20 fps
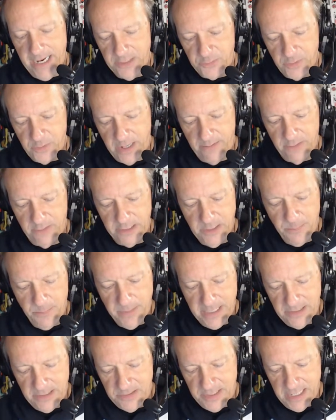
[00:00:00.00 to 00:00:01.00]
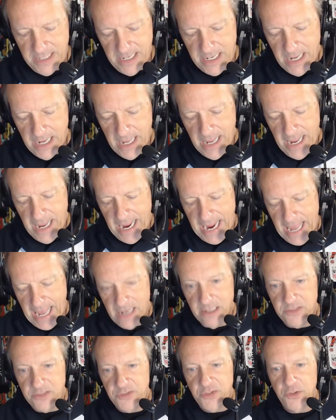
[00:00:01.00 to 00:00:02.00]
traveling to BT.
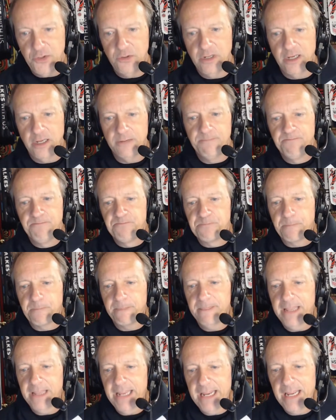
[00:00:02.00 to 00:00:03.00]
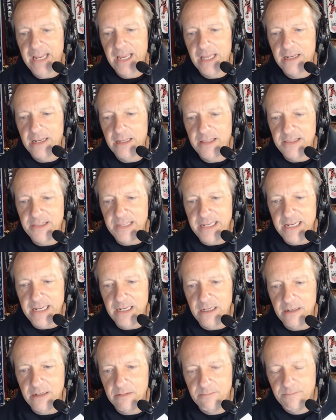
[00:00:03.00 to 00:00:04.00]
Allatoona in
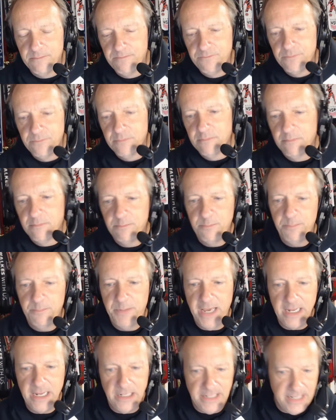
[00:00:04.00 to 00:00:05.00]
the penalty